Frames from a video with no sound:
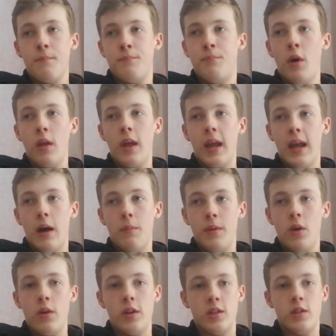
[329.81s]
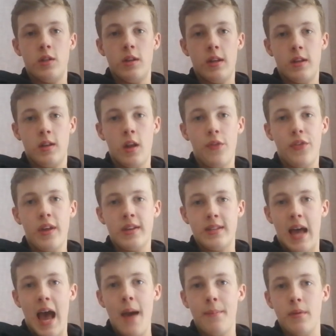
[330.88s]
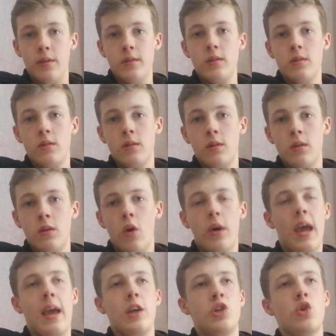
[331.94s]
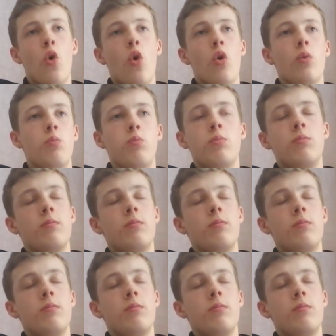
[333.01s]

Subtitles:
But, like, I'll be honest, nothing's happened. Okay, sure,